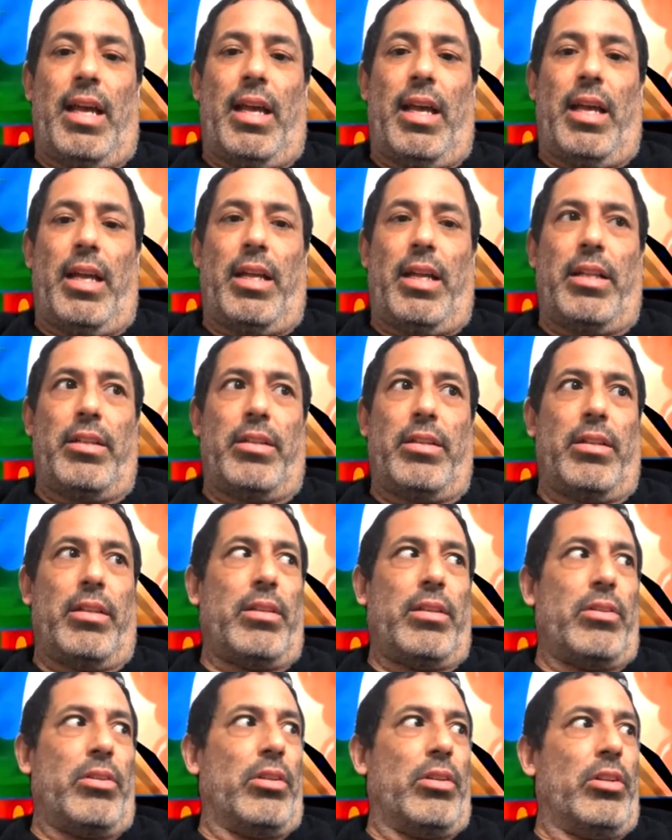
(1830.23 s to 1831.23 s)
and
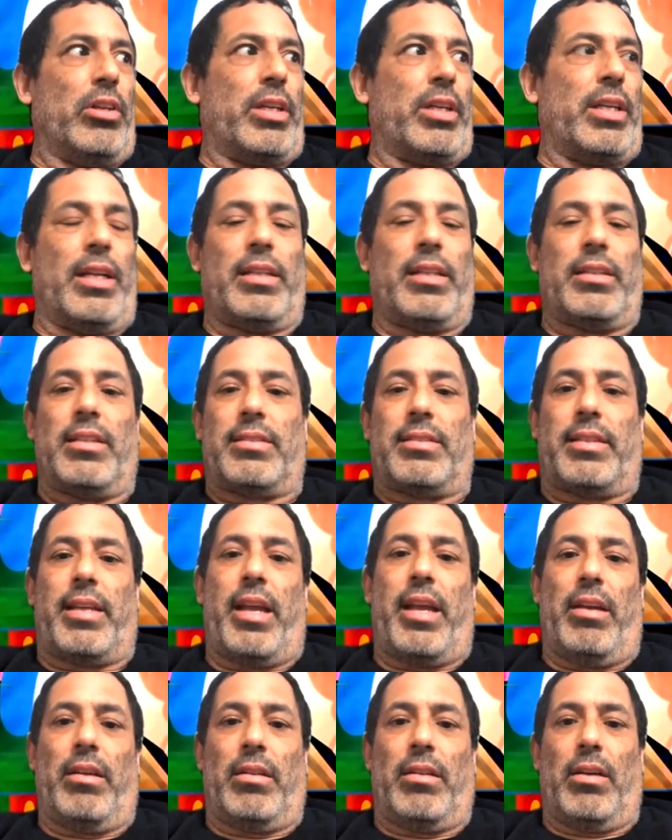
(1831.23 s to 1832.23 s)
you're looking at the
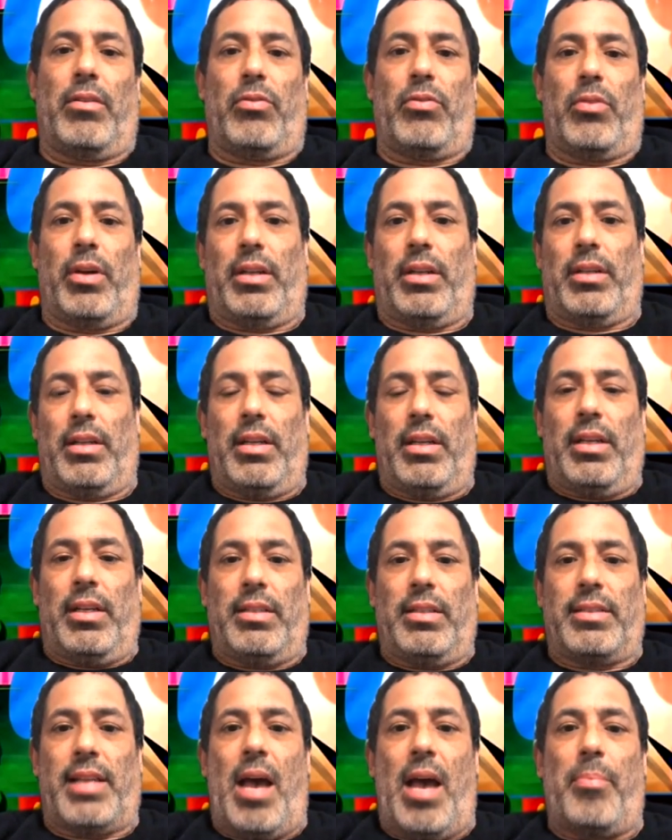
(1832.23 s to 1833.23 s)
scale of what
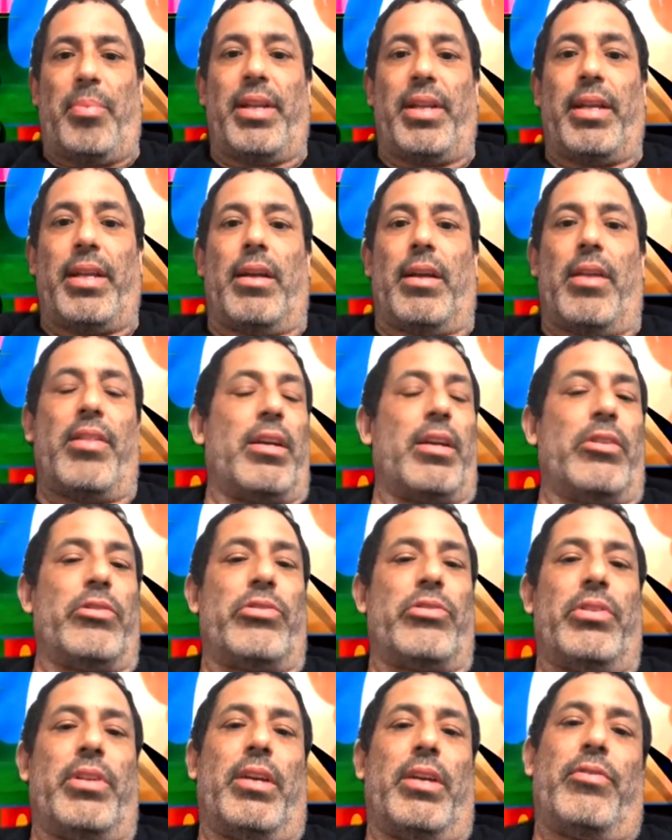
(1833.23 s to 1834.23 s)
is happening in other
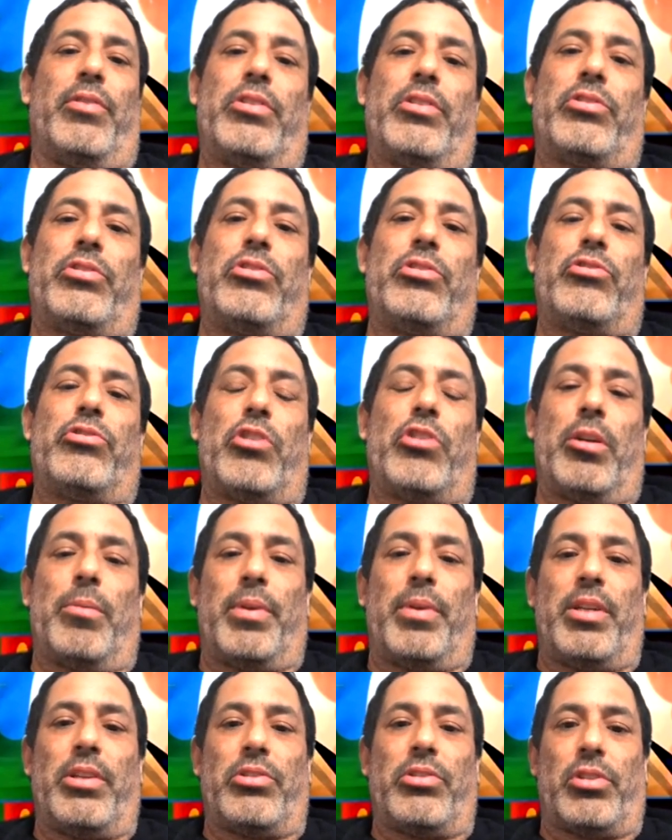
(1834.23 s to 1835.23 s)
countries. Like, for instance,
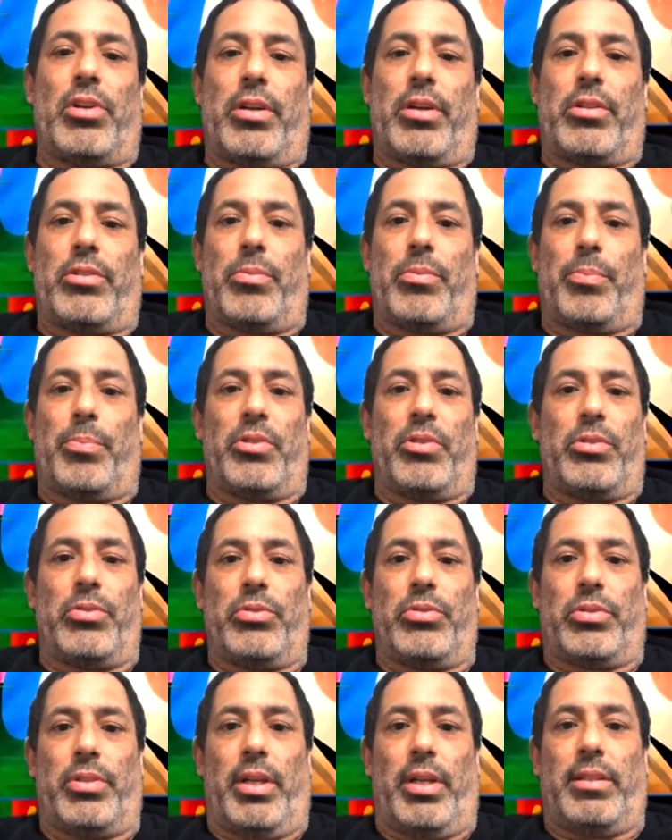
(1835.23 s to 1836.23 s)
Germany started to
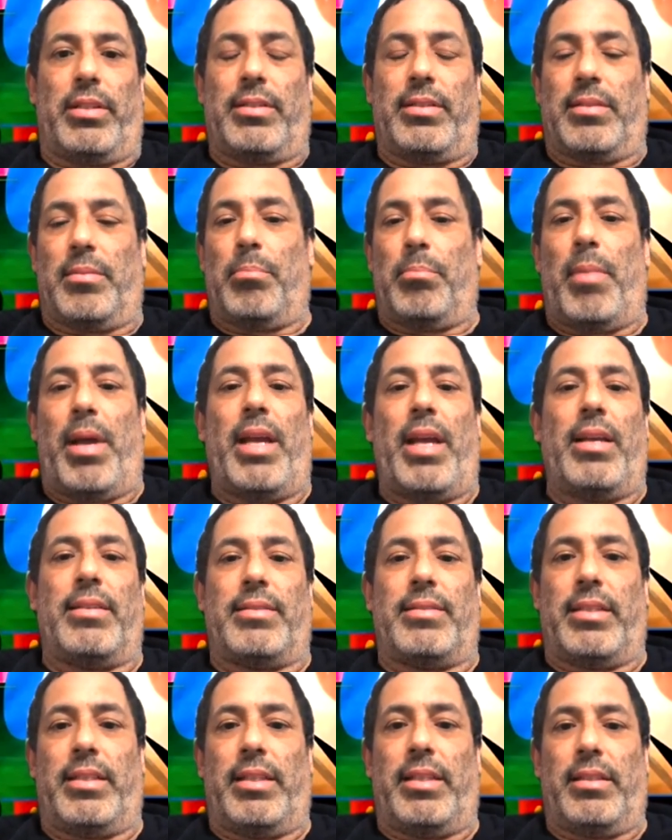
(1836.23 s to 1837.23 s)
produce like these
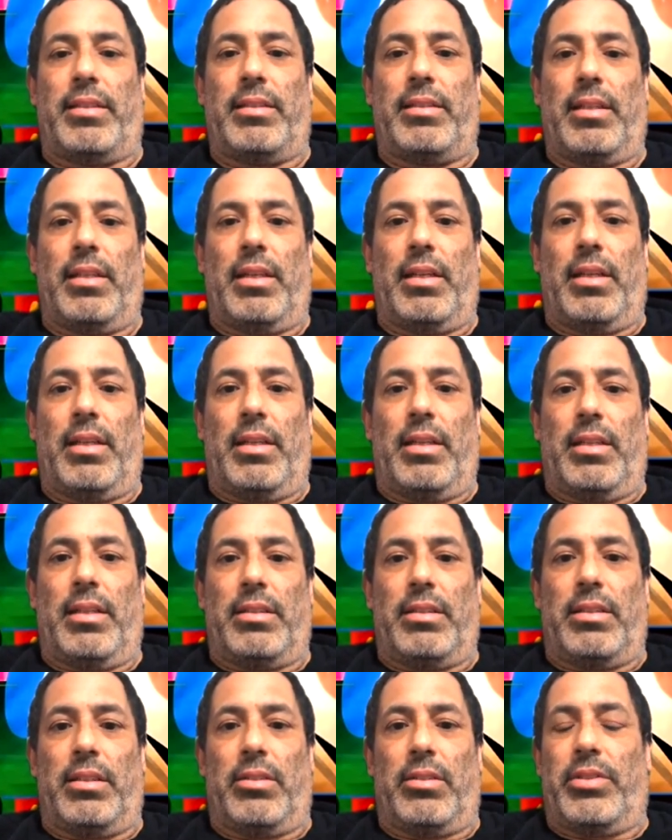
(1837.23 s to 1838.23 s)
amazing,
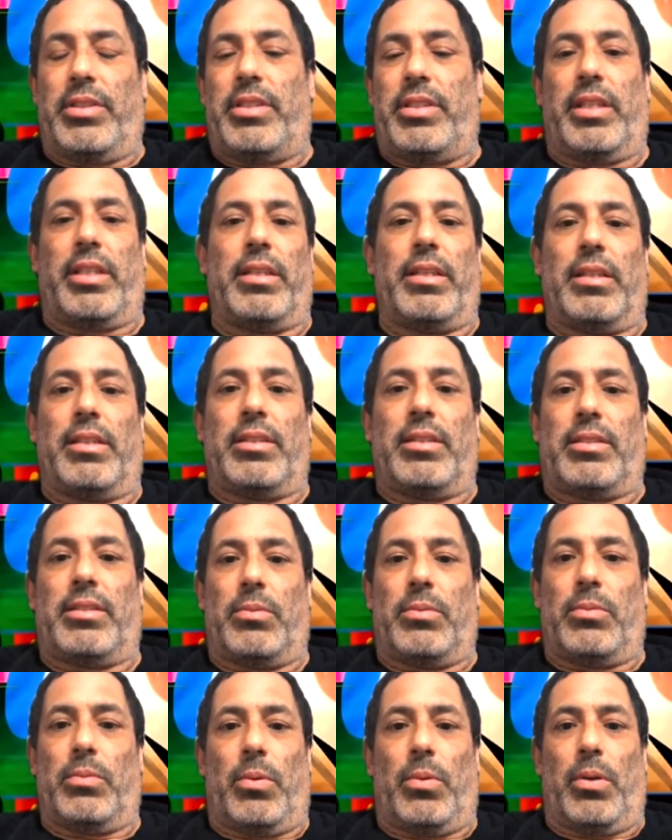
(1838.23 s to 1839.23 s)
you know,
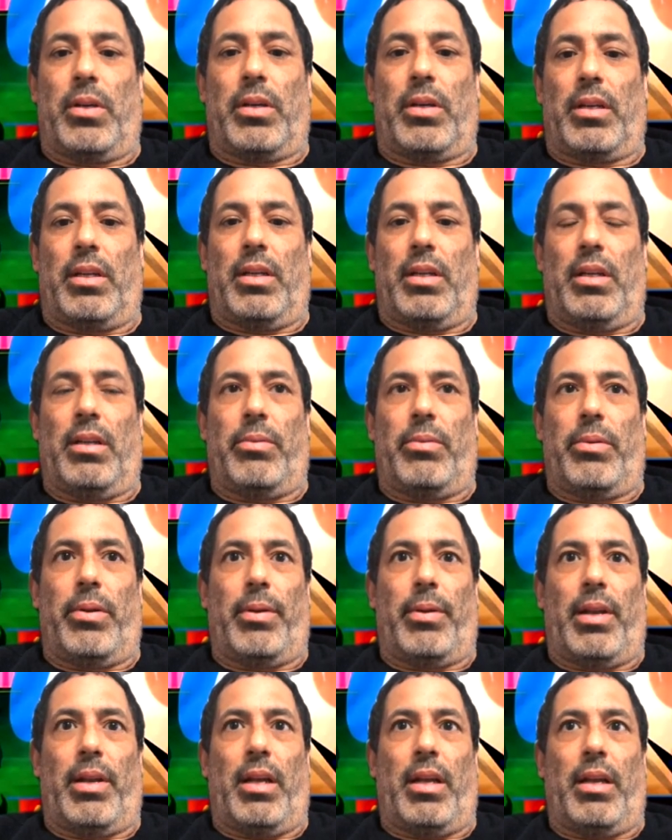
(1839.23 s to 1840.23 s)
ridiculous work. And
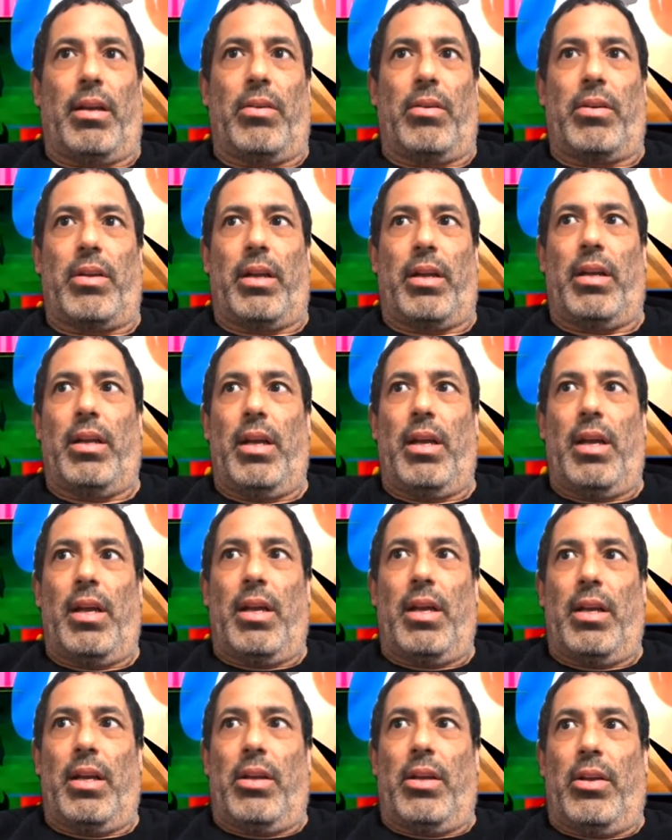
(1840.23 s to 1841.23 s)
we were like, okay.
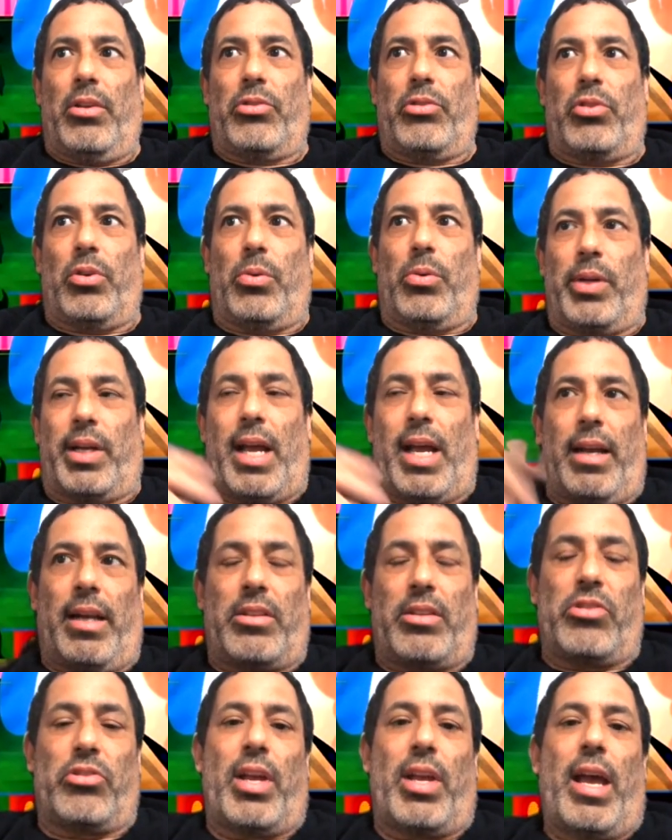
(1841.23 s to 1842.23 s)
So we're
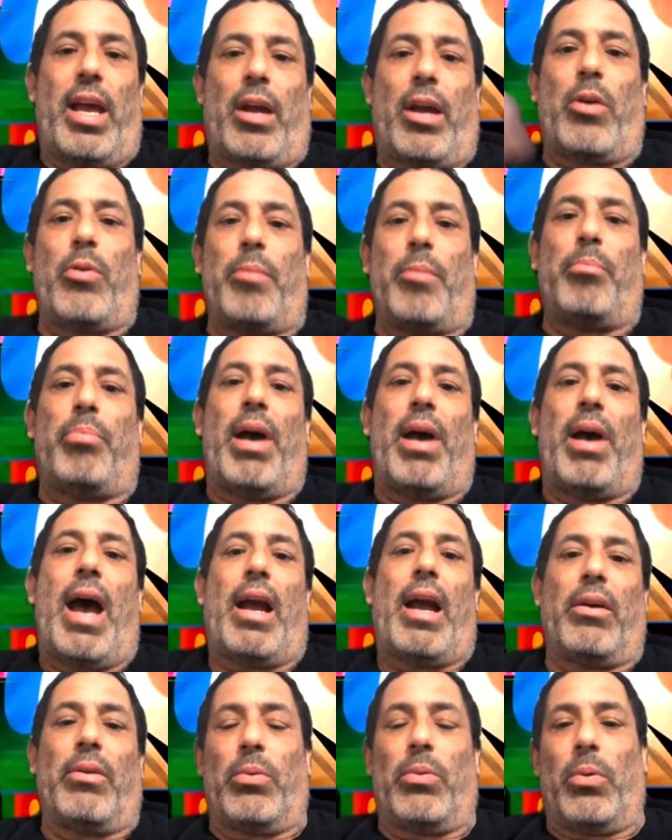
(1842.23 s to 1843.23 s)
kind of just echoing
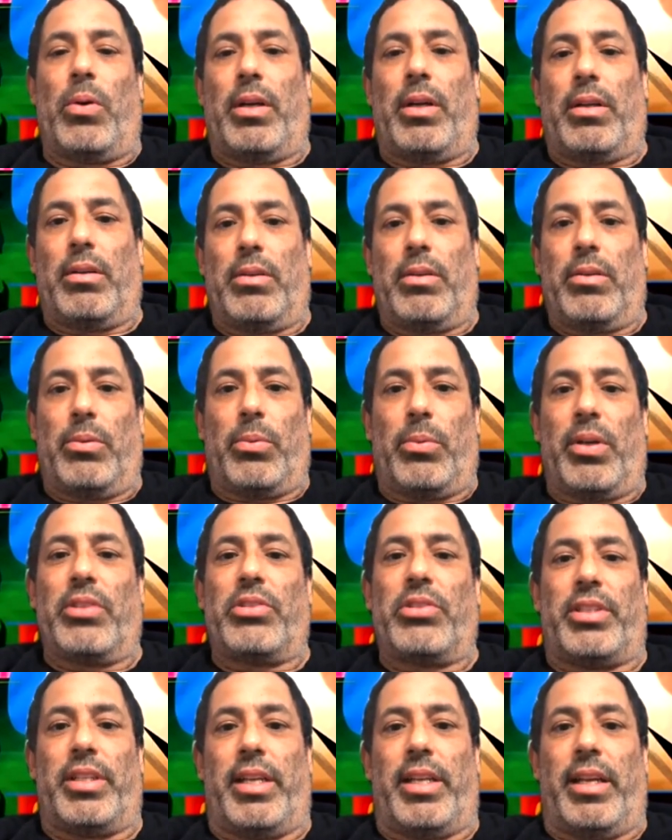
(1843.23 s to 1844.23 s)
back what
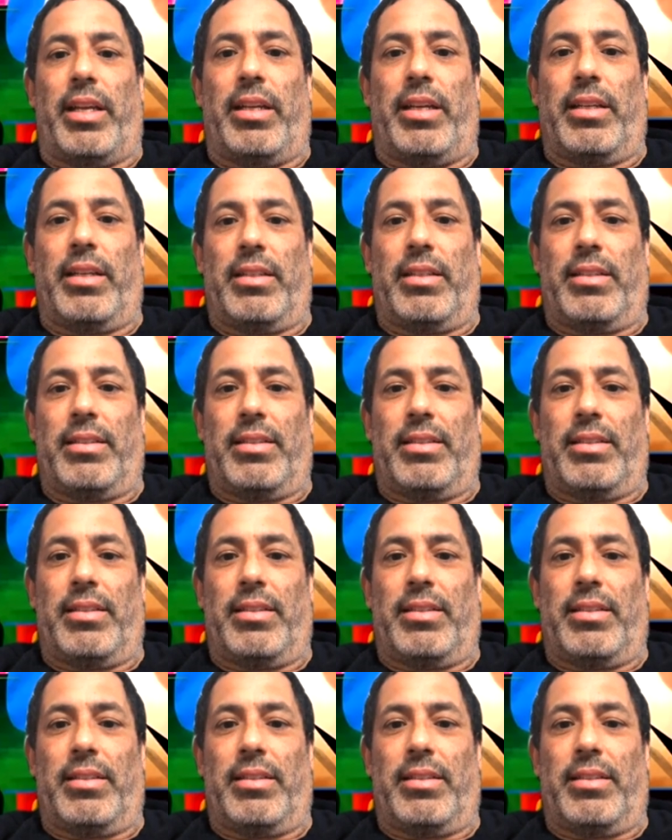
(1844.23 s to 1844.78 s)
we're seeing.